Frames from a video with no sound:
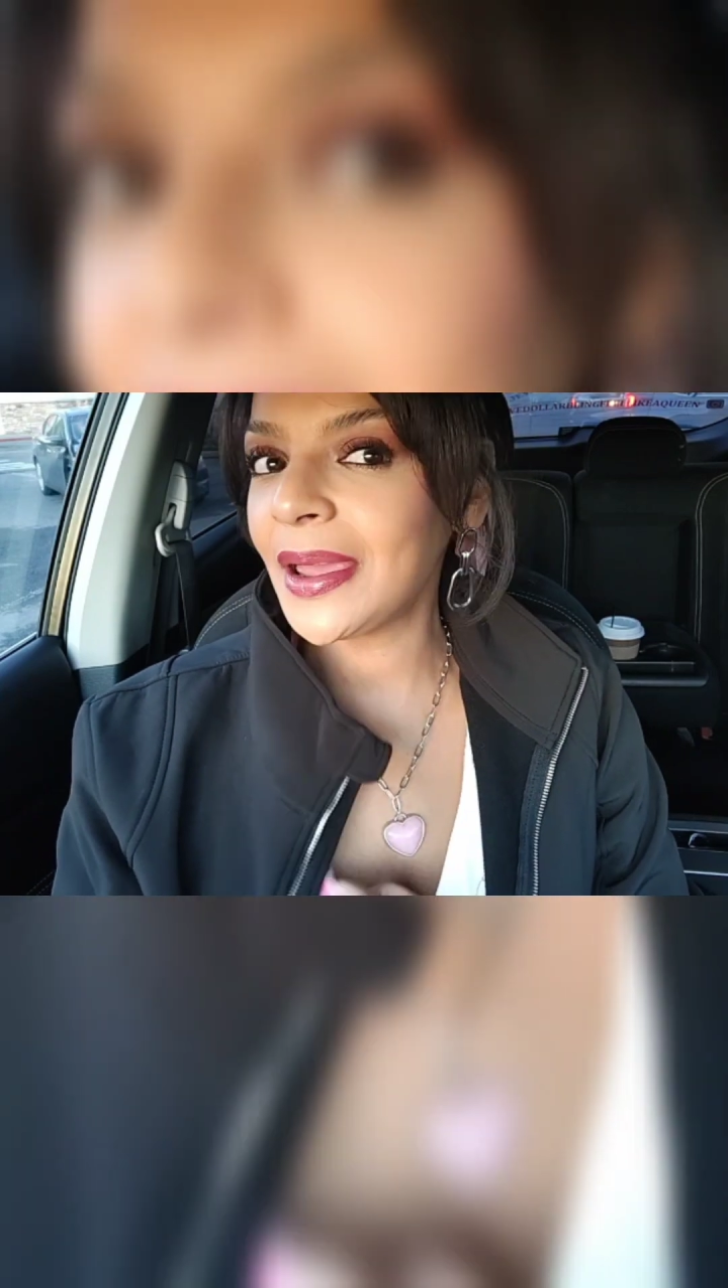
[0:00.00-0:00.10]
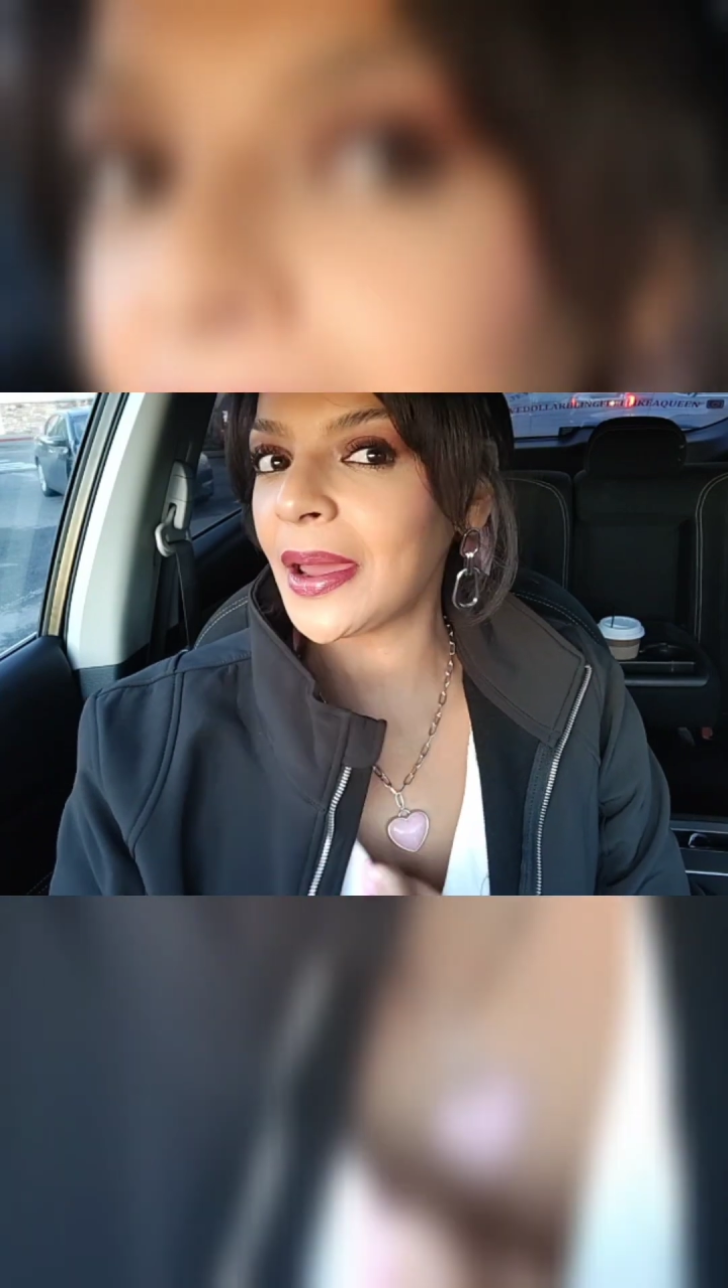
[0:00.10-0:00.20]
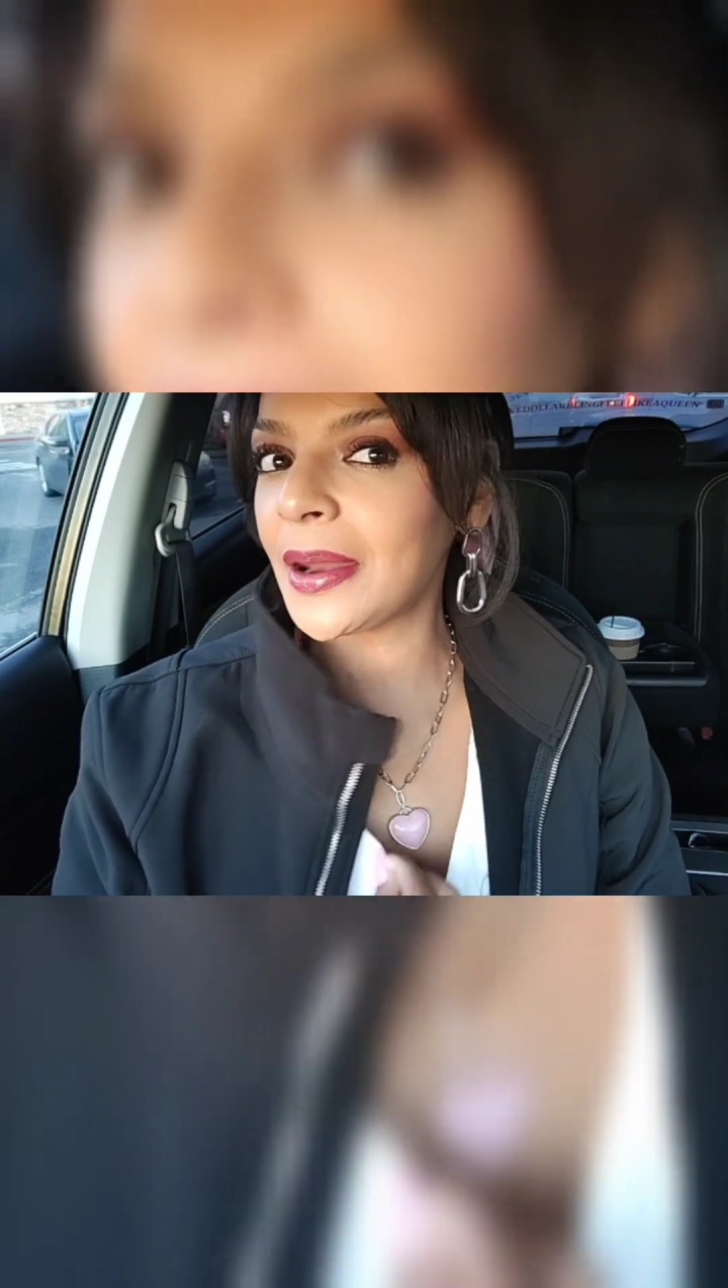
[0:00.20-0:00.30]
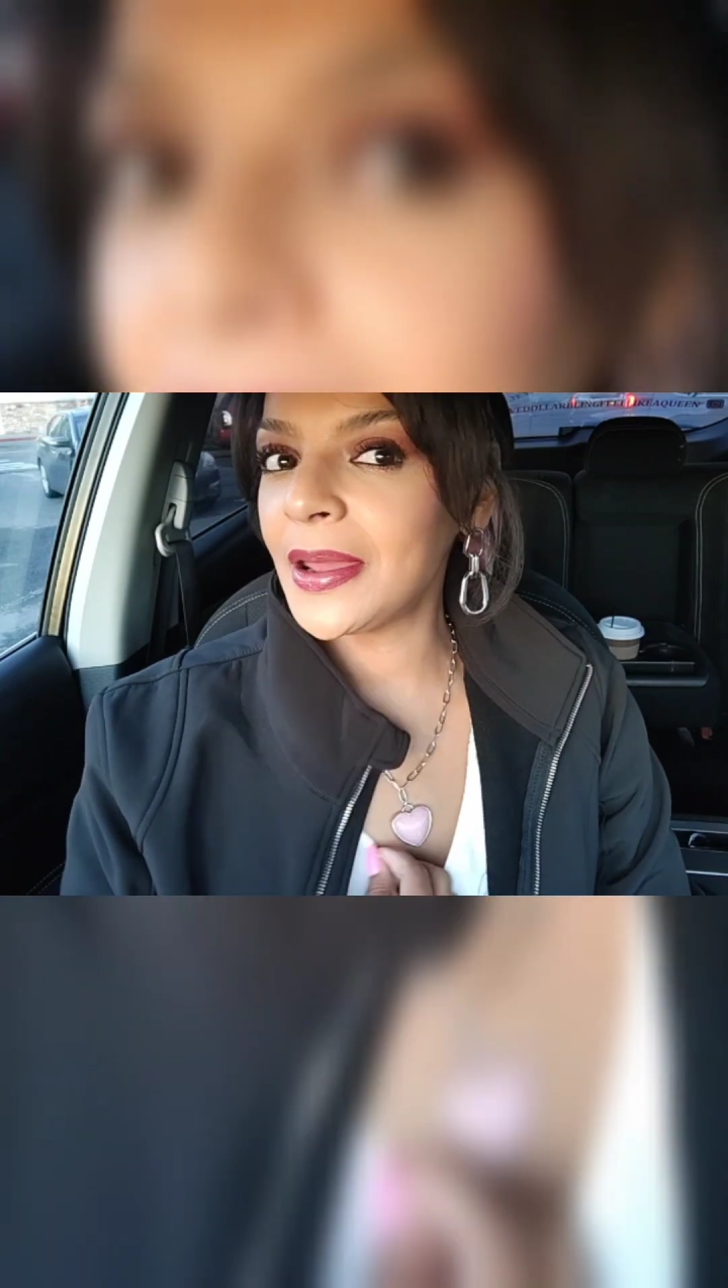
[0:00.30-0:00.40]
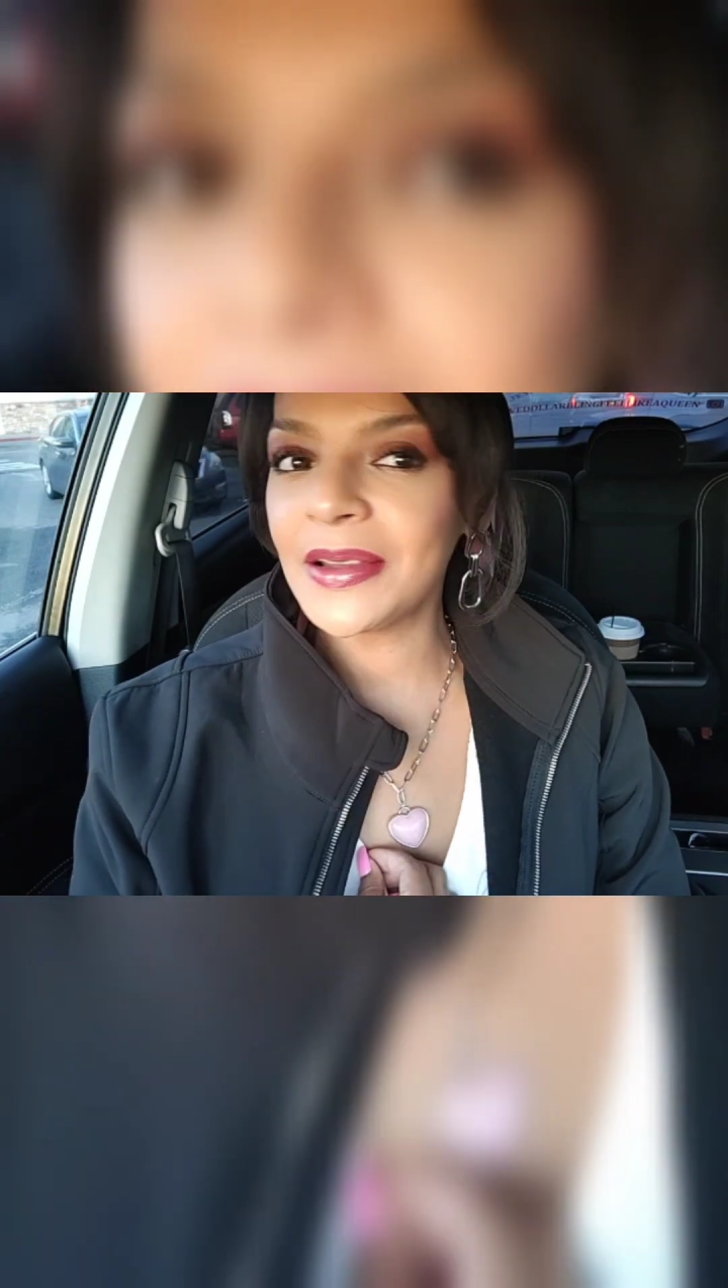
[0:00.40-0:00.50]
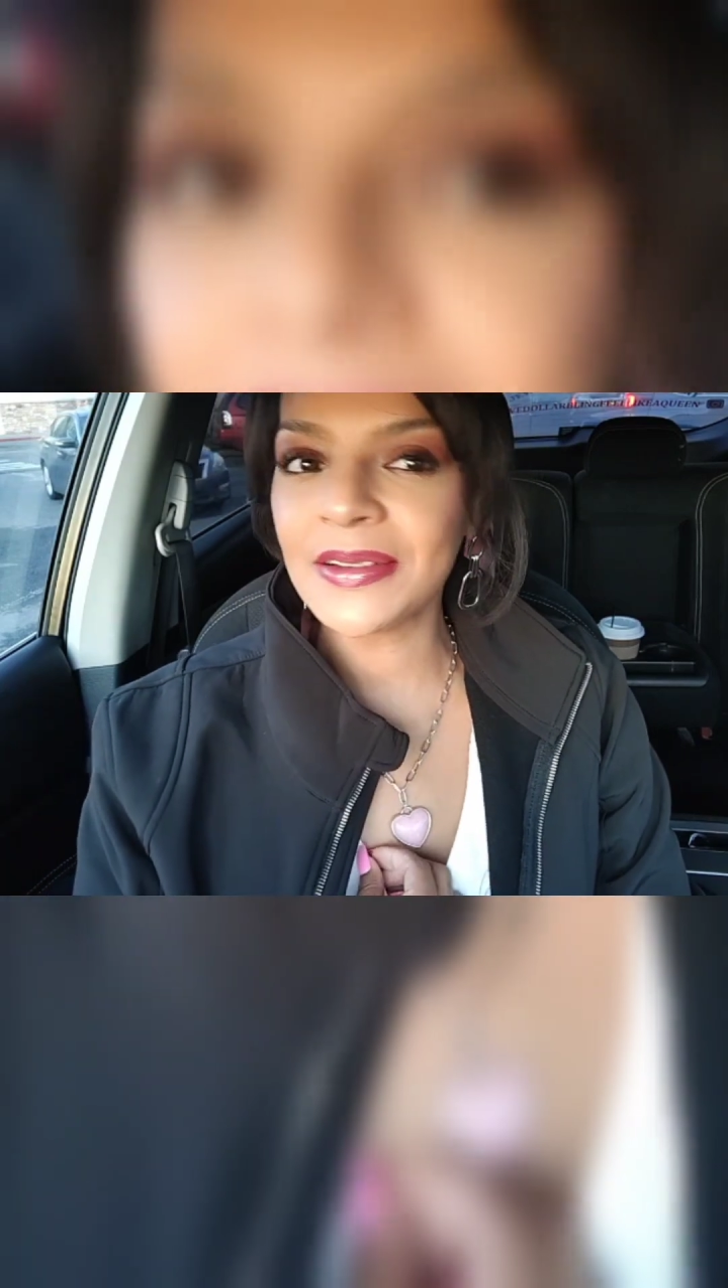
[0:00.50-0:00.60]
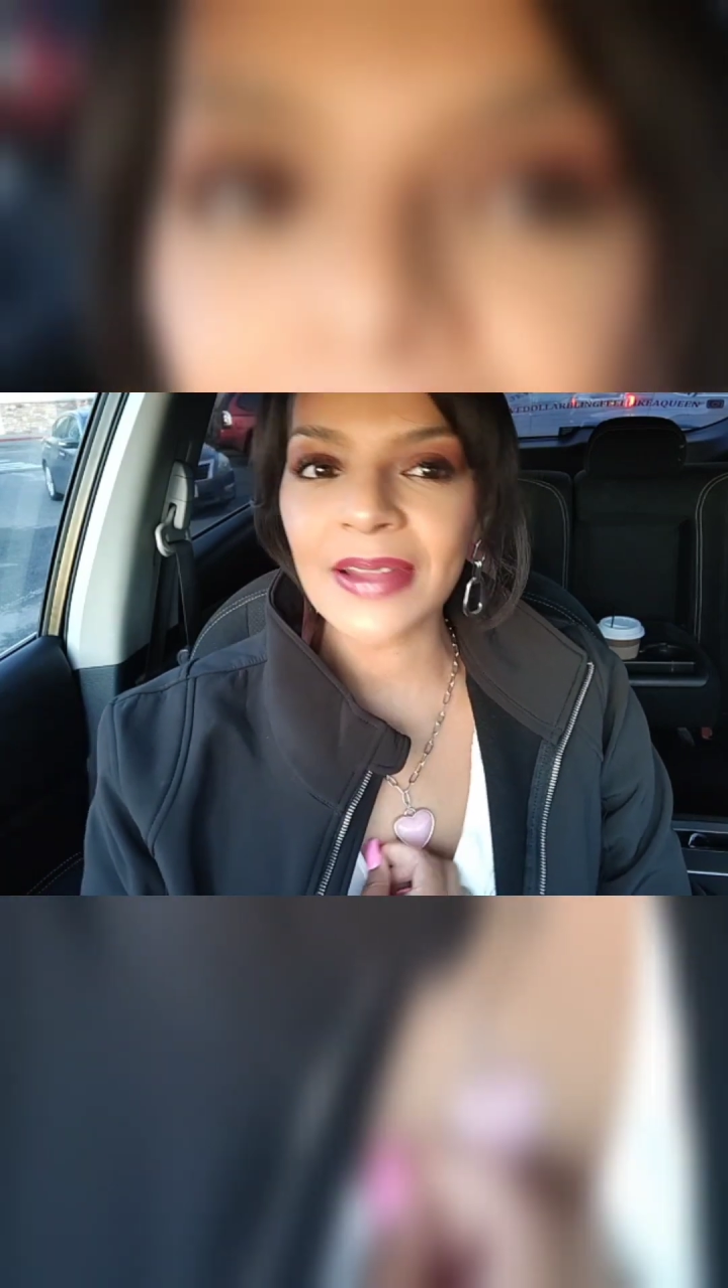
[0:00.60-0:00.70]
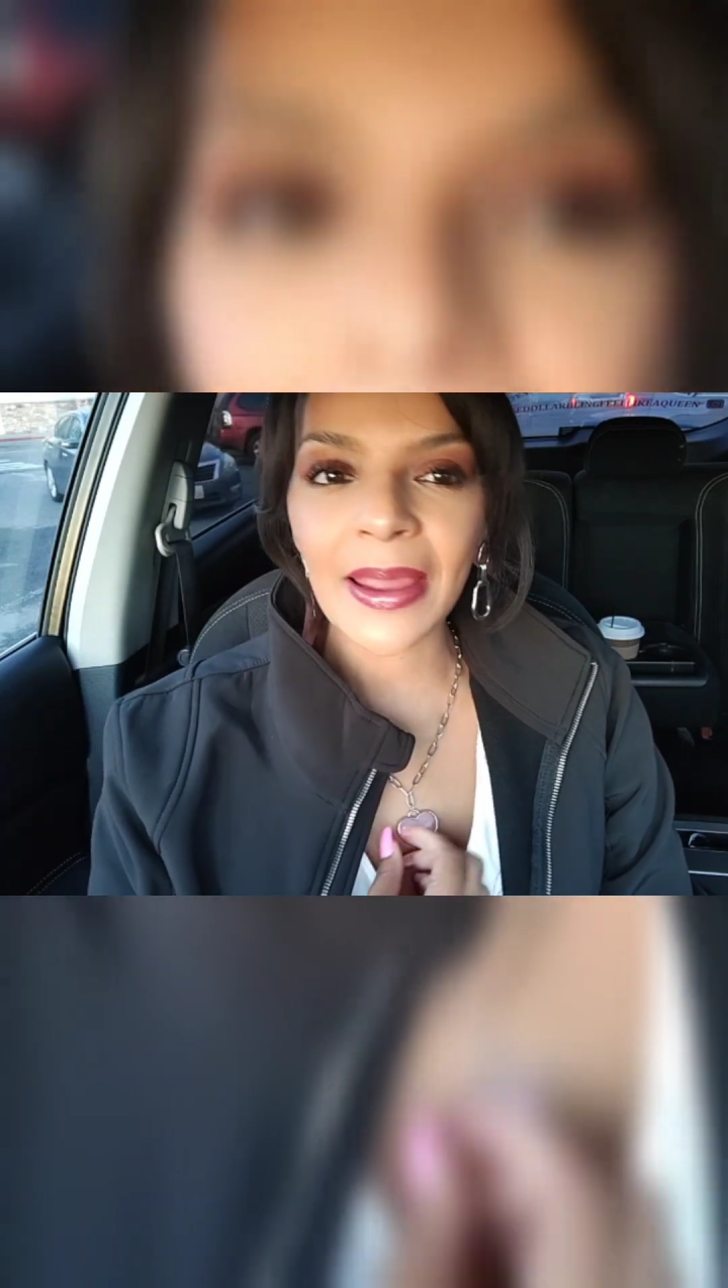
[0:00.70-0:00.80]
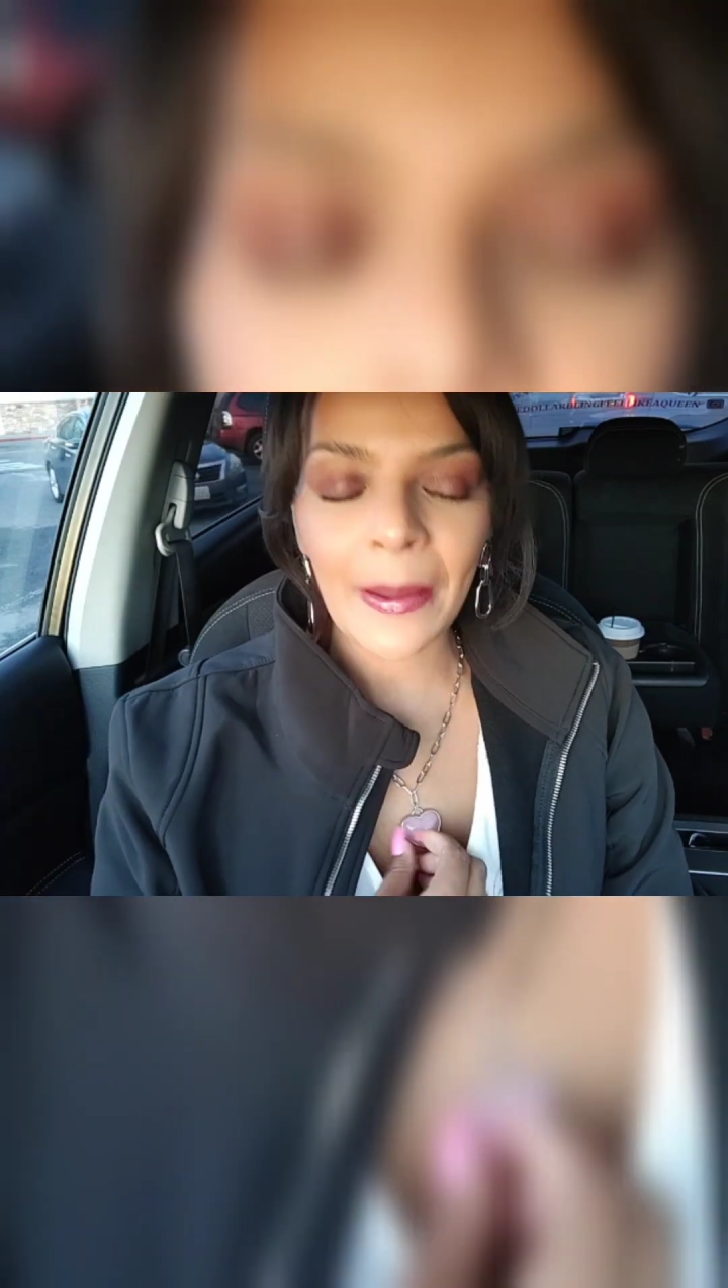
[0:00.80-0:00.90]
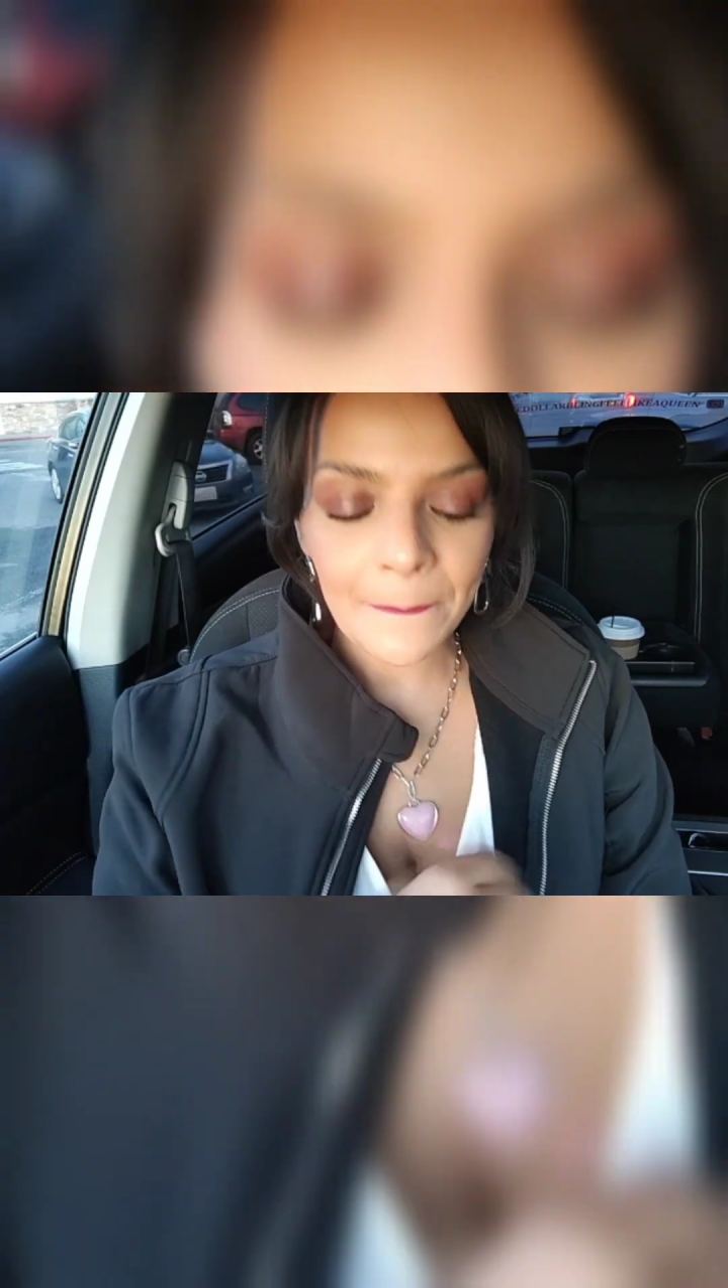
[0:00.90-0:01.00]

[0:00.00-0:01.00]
and it is like